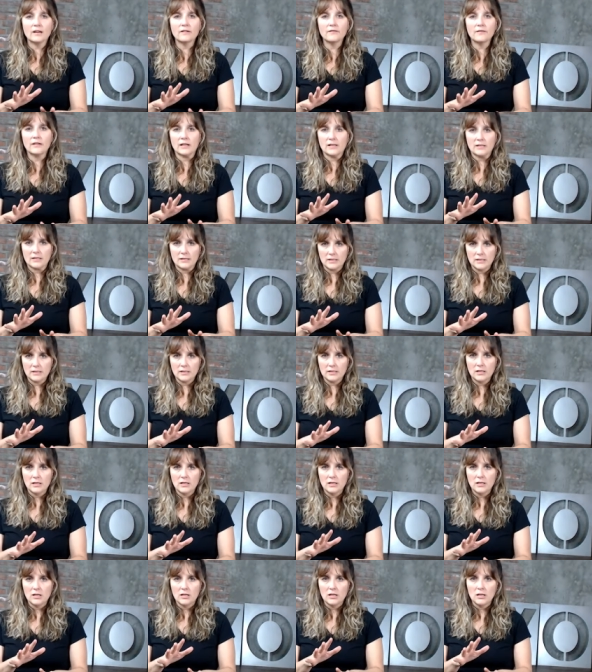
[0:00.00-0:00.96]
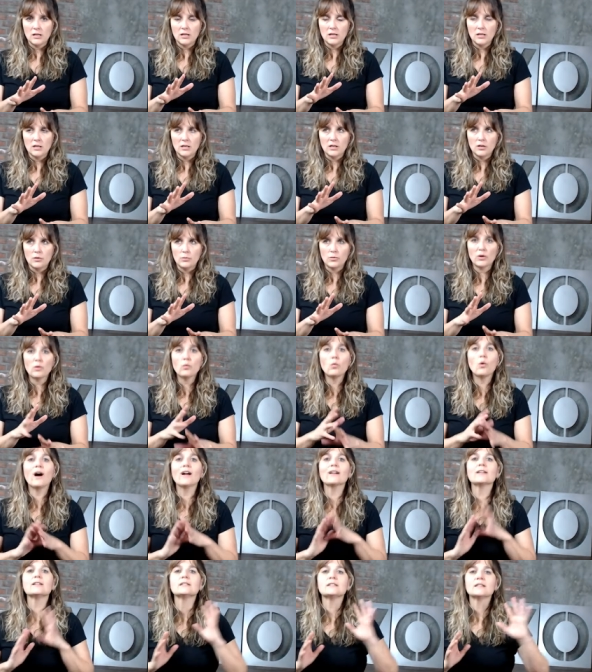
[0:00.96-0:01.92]
of us, we
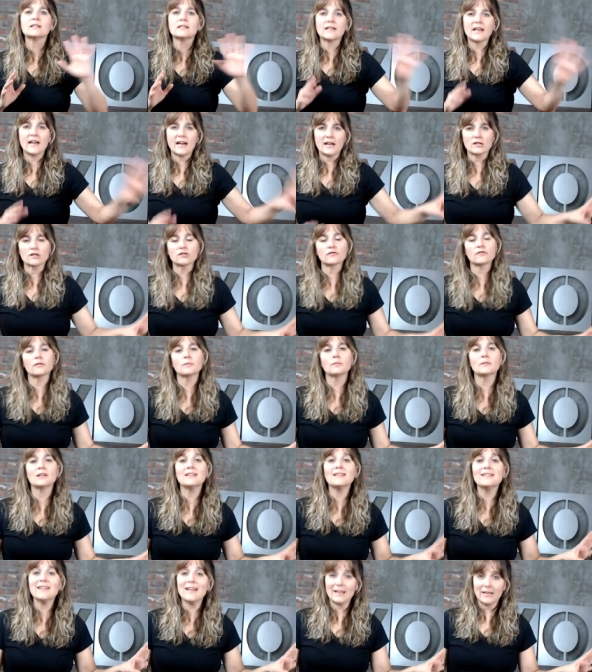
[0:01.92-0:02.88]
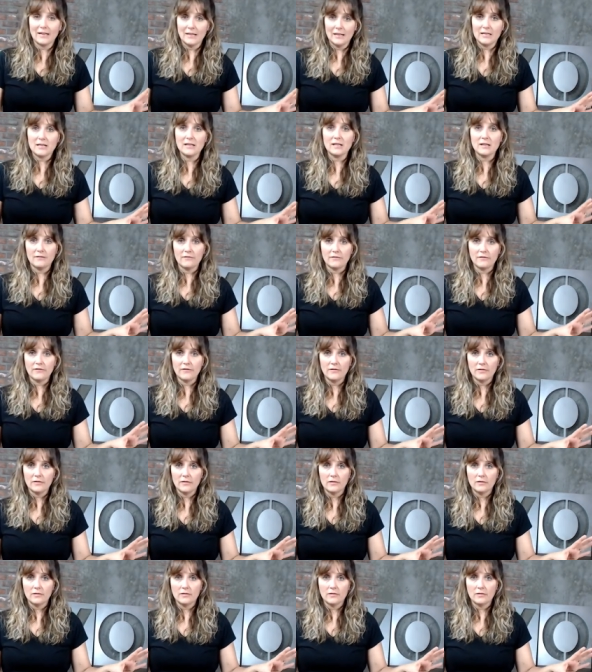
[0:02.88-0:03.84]
want to detach from the negative,
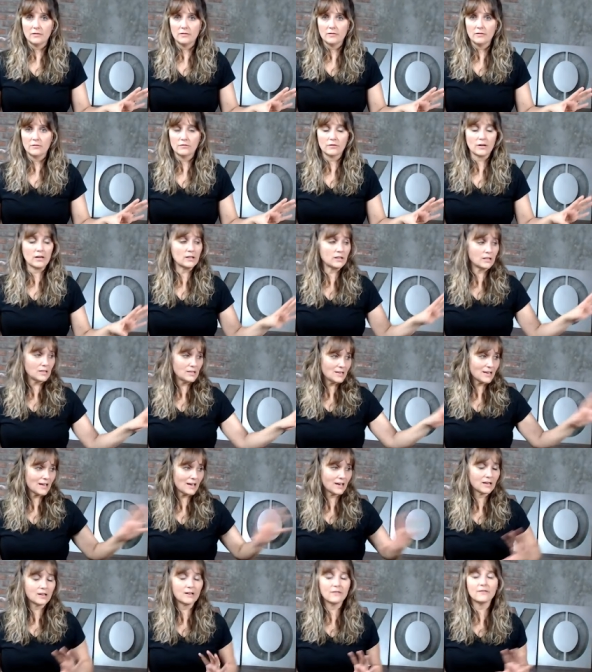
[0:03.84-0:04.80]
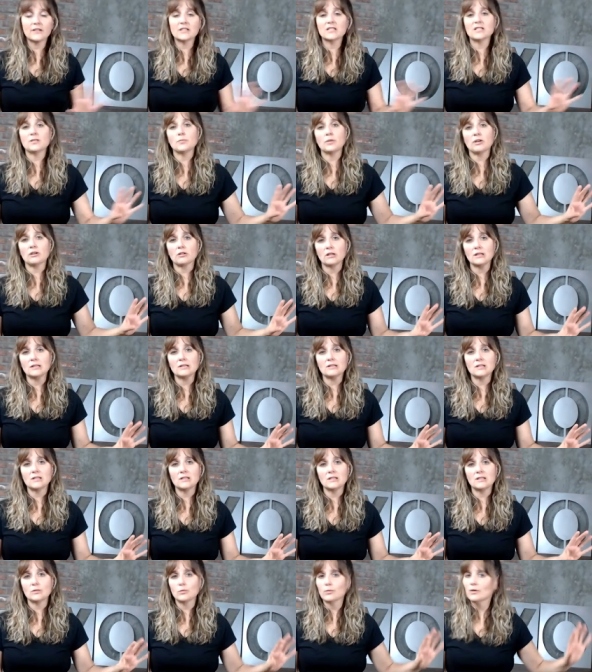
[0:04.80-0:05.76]
right? The negative
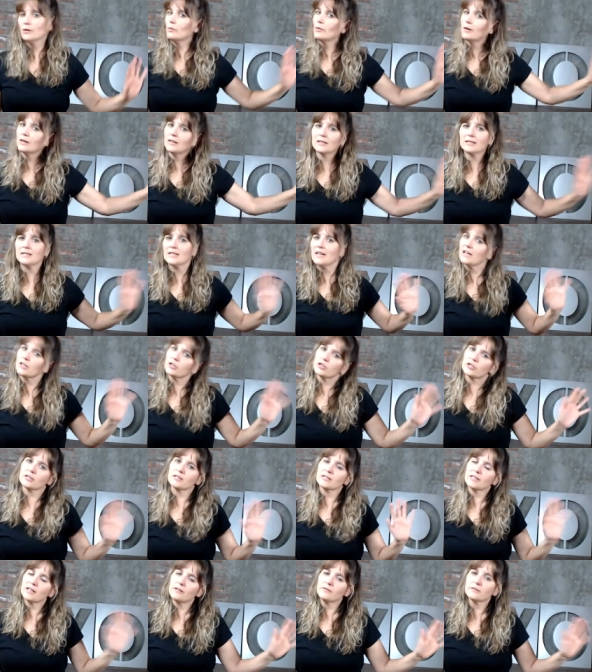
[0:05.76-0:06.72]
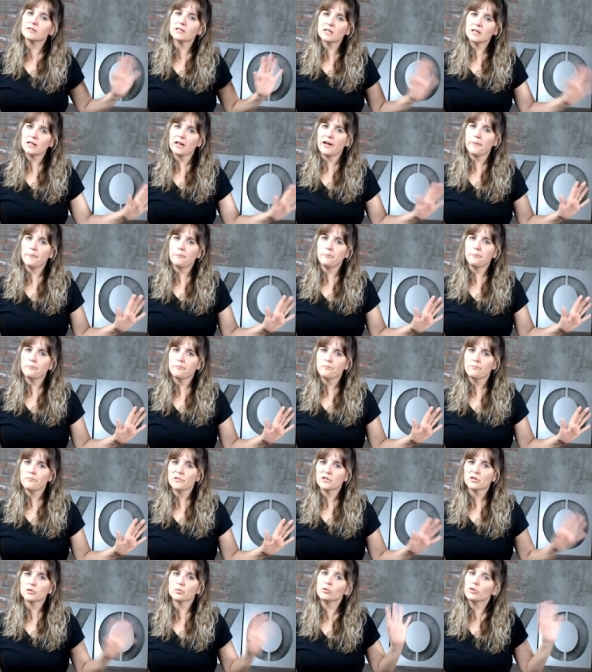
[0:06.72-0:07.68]
experiences, we don't want to attach ourselves to them.
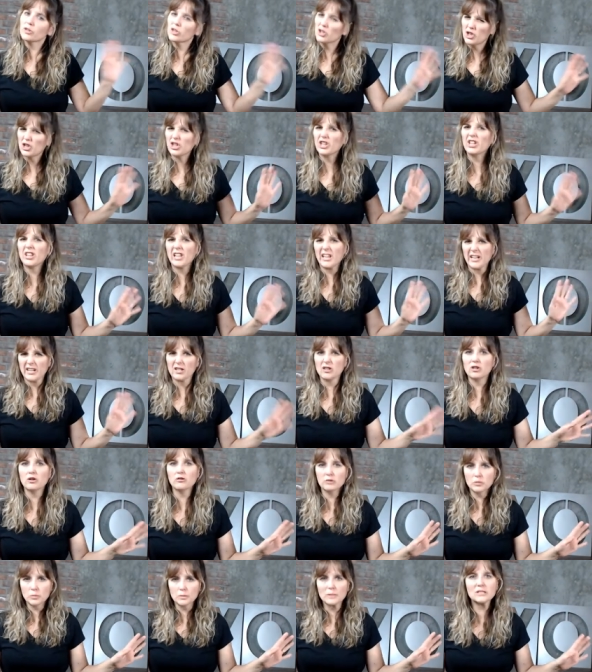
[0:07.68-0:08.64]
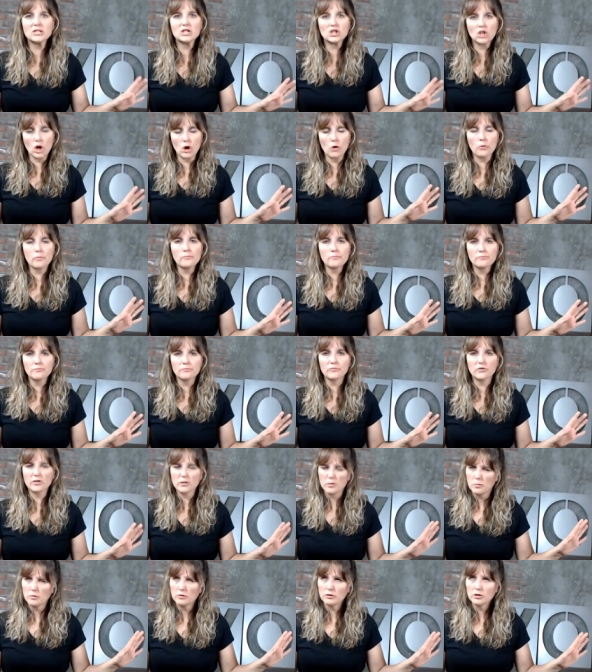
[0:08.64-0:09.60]
So we're good at letting those ones go
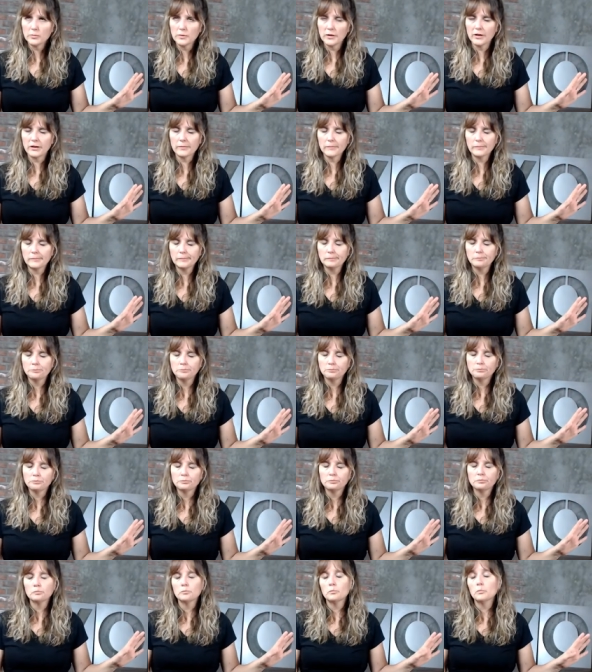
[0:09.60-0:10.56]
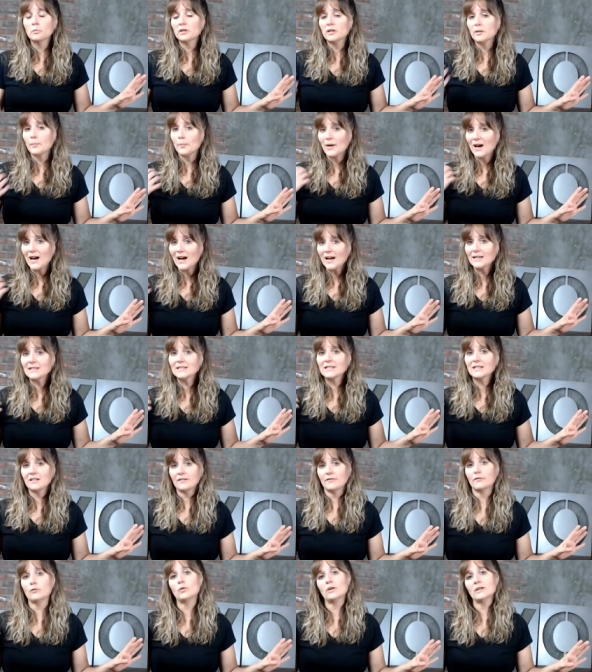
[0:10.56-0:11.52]
for the most part. But the
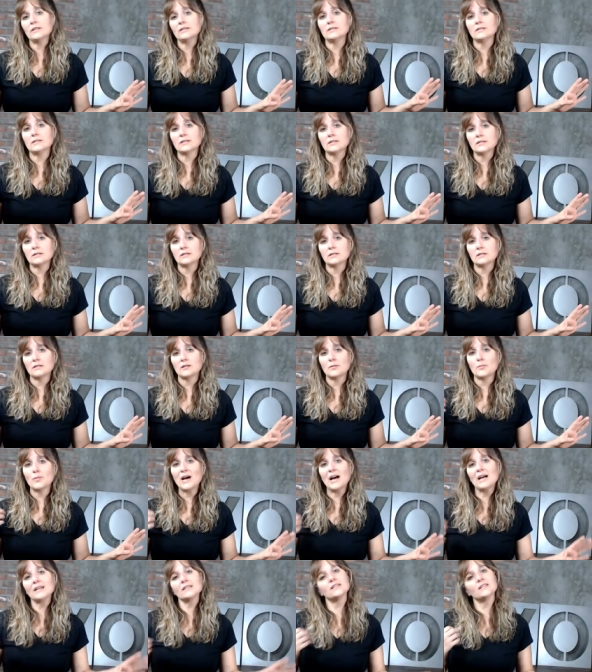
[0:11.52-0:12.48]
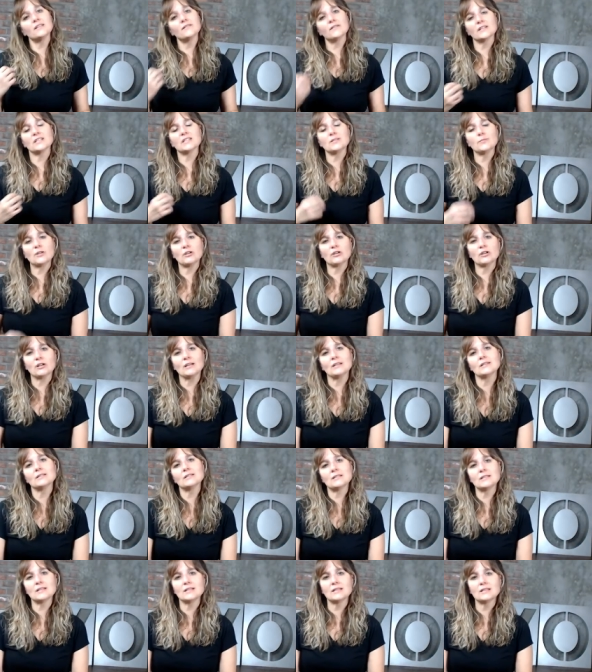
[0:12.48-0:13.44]
positive ones, the positive
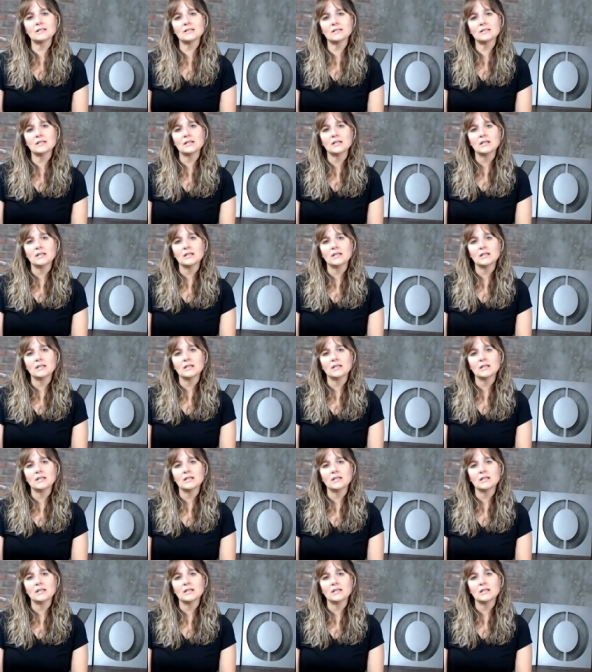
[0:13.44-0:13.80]
experiences,